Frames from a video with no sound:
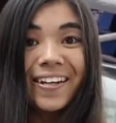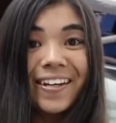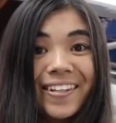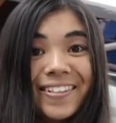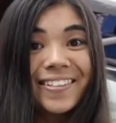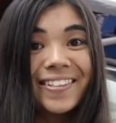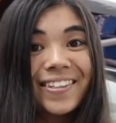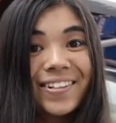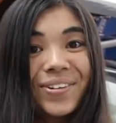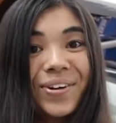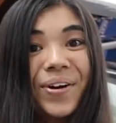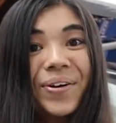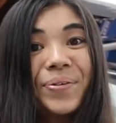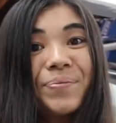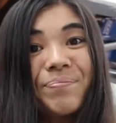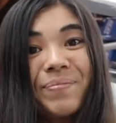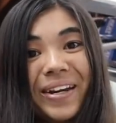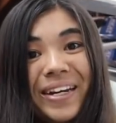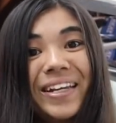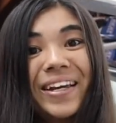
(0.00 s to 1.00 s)
So there
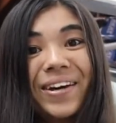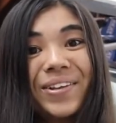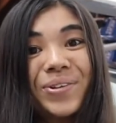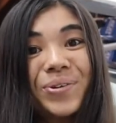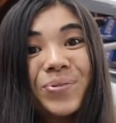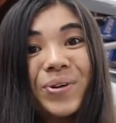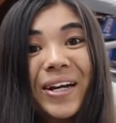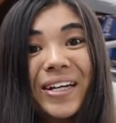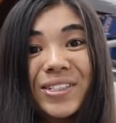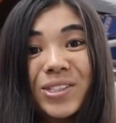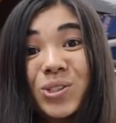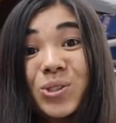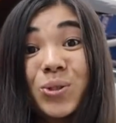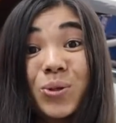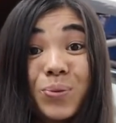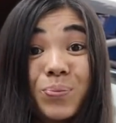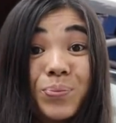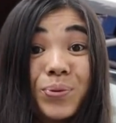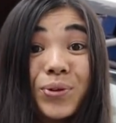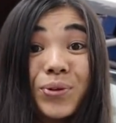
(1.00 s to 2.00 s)
are many other ways
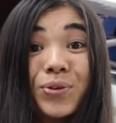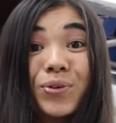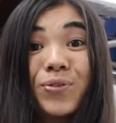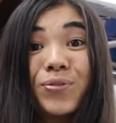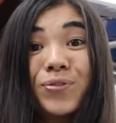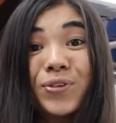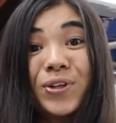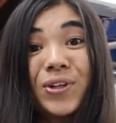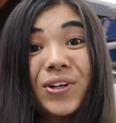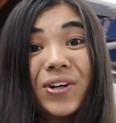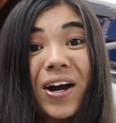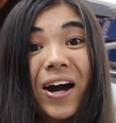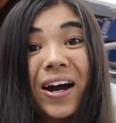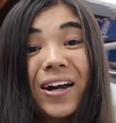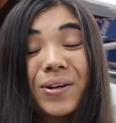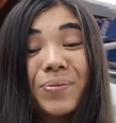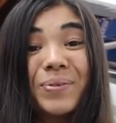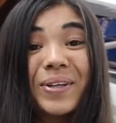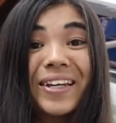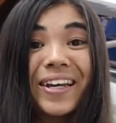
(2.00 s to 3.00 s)
to improve fuel
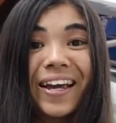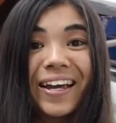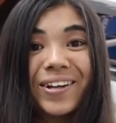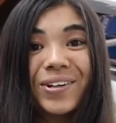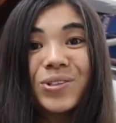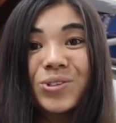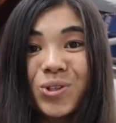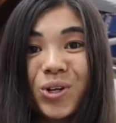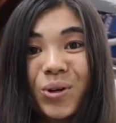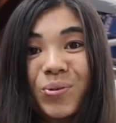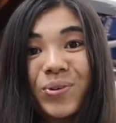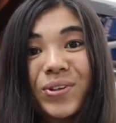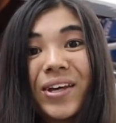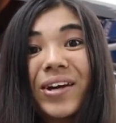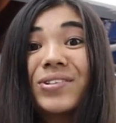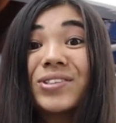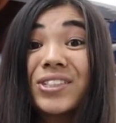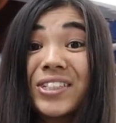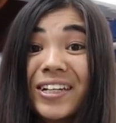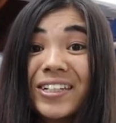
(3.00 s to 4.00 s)
economy in your truck
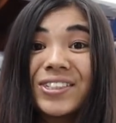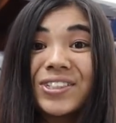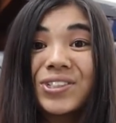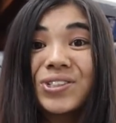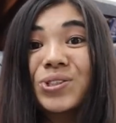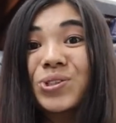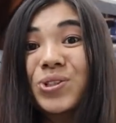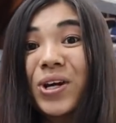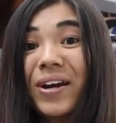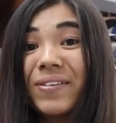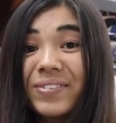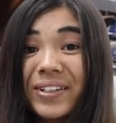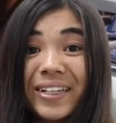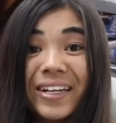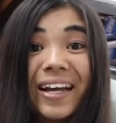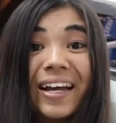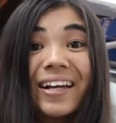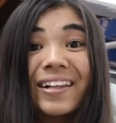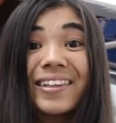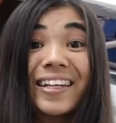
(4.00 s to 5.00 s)
without changing your
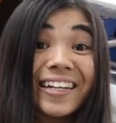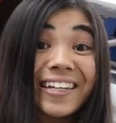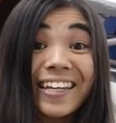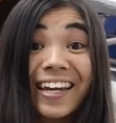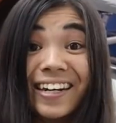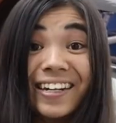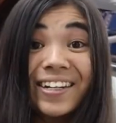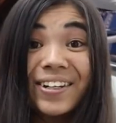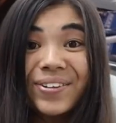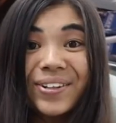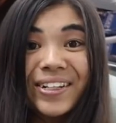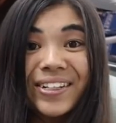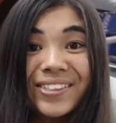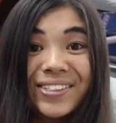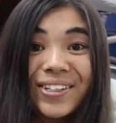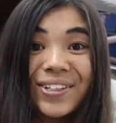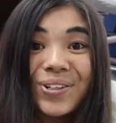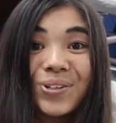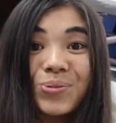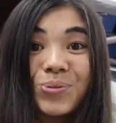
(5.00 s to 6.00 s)
driving, like getting your
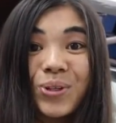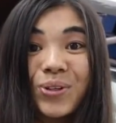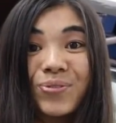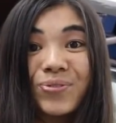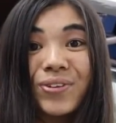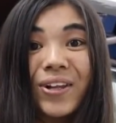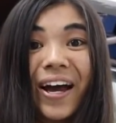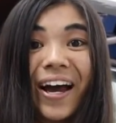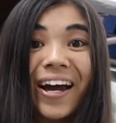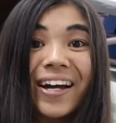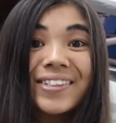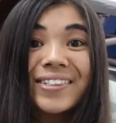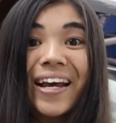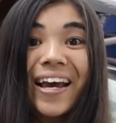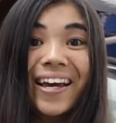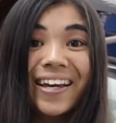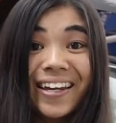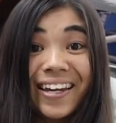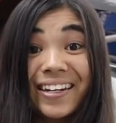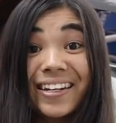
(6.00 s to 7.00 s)
ECU reflashed,
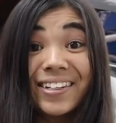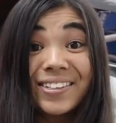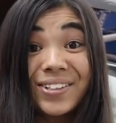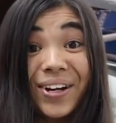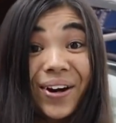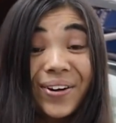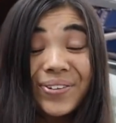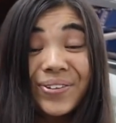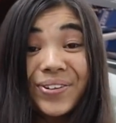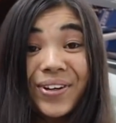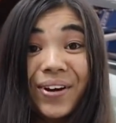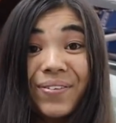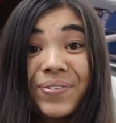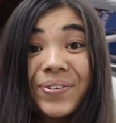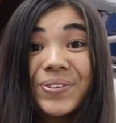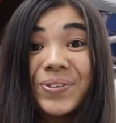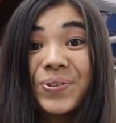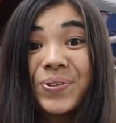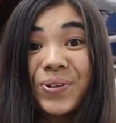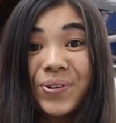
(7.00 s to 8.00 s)
getting a tonneau
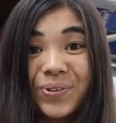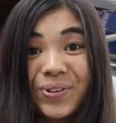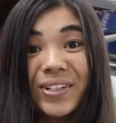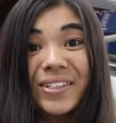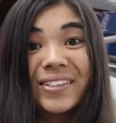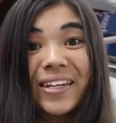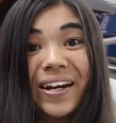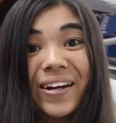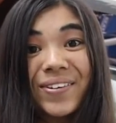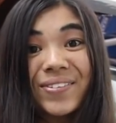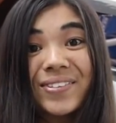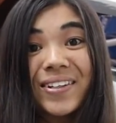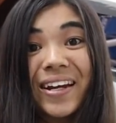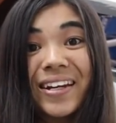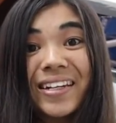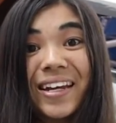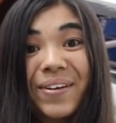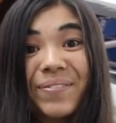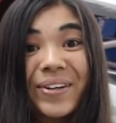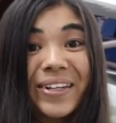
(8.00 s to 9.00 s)
cover to increase
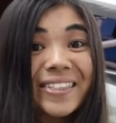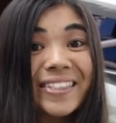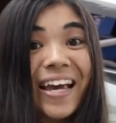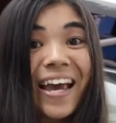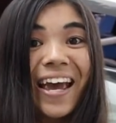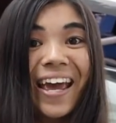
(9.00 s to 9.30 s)
aerodynamics,